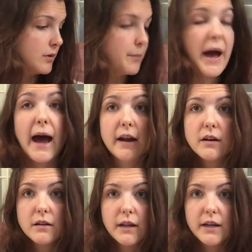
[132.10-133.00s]

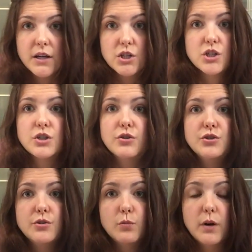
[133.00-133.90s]
pattern like I just
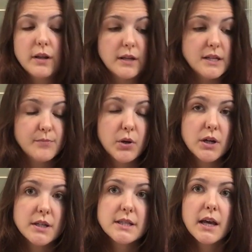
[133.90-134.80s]
showed you in one of these
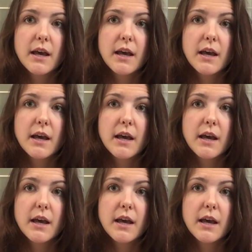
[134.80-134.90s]
books,